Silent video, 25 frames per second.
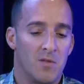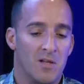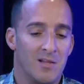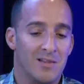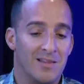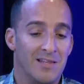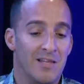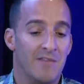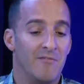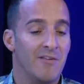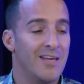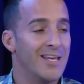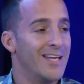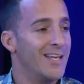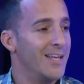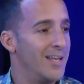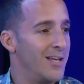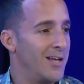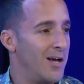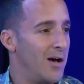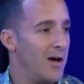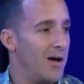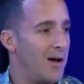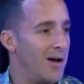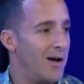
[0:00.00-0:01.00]
living
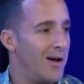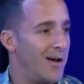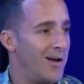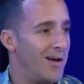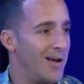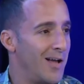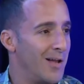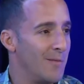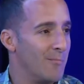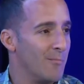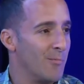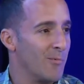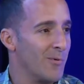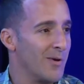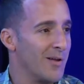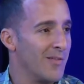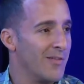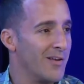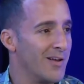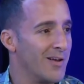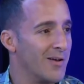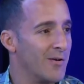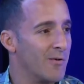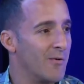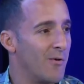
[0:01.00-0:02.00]
and
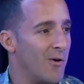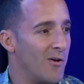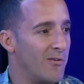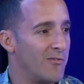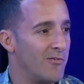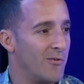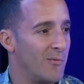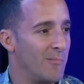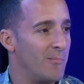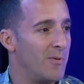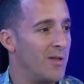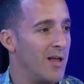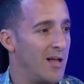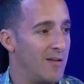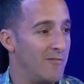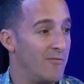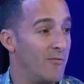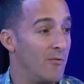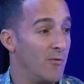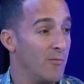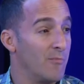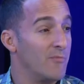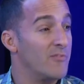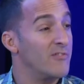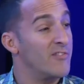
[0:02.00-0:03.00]
breathing across our
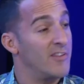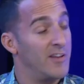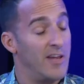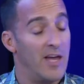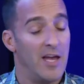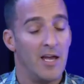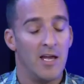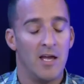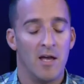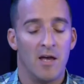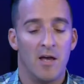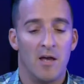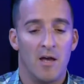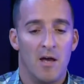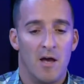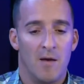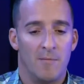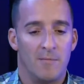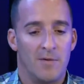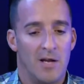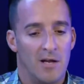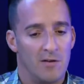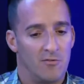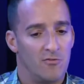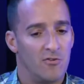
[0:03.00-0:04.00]
platforms today,
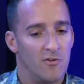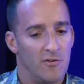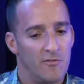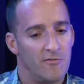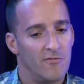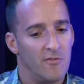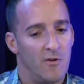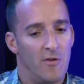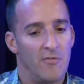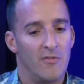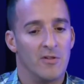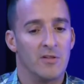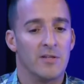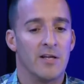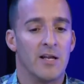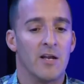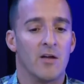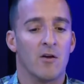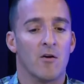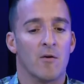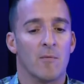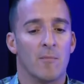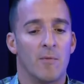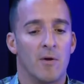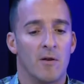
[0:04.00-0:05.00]
not just on the
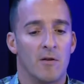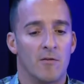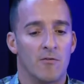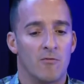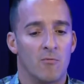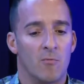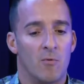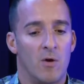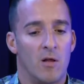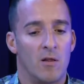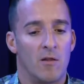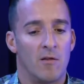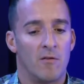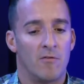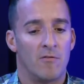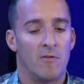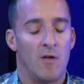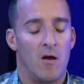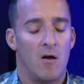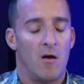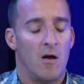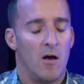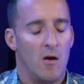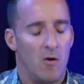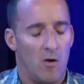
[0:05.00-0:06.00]
linear, but as well as
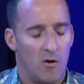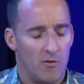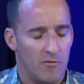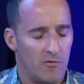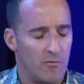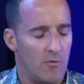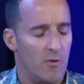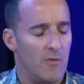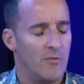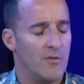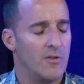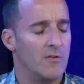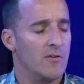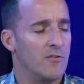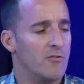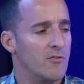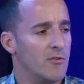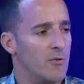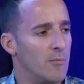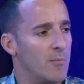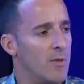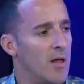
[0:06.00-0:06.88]
also on the digital